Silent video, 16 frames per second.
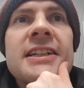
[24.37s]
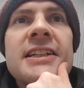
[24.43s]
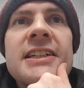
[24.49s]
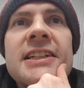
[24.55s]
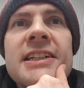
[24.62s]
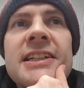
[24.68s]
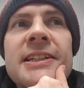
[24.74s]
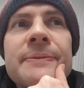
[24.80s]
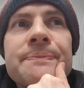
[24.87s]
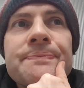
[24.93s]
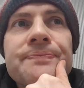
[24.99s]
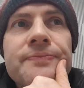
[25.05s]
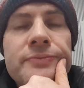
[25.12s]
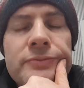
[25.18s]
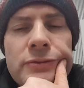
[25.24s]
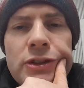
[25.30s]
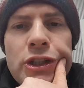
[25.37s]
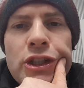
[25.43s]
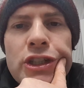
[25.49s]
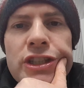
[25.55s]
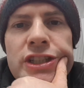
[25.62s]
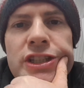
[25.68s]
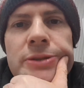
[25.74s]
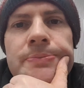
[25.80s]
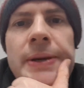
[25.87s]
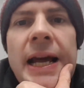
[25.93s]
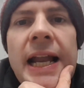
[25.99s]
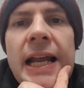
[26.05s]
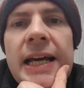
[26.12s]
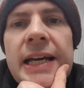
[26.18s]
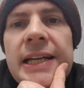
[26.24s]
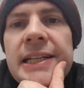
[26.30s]
You can
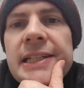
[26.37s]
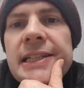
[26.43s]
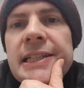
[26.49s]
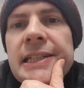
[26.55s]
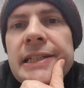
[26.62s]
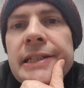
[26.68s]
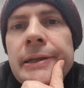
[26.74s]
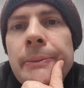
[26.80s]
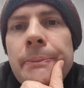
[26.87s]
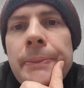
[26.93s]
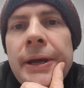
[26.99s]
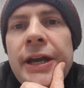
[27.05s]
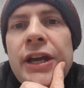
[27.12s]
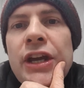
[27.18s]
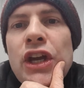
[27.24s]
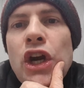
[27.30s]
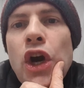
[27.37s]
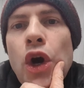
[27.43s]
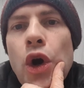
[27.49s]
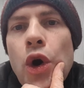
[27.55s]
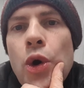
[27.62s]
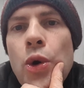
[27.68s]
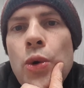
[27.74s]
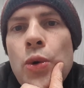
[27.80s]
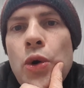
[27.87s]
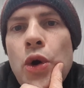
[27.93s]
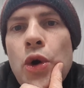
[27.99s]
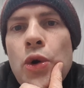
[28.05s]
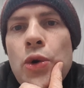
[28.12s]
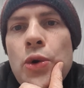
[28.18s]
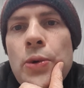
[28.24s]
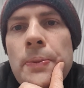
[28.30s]
spell it
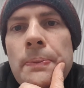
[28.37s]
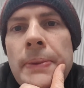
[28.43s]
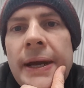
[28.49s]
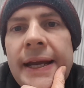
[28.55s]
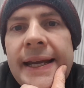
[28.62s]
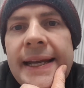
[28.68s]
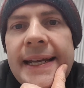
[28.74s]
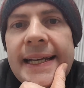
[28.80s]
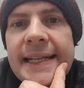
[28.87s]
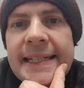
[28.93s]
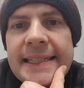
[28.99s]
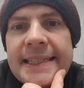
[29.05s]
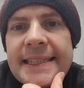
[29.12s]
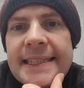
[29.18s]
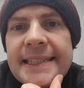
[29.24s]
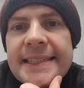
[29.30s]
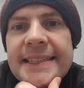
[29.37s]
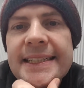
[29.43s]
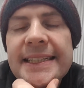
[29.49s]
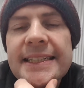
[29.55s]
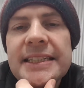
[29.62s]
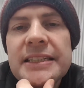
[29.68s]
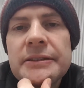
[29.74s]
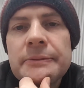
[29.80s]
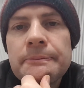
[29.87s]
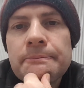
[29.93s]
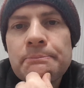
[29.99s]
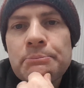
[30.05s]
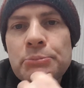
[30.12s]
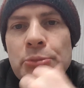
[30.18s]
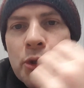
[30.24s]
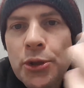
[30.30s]
P-O-O-P-E-D,
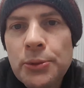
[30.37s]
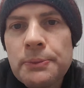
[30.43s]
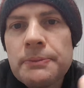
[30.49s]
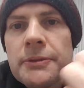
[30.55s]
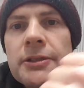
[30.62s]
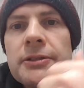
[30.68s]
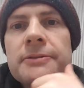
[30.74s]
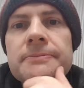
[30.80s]
pooped.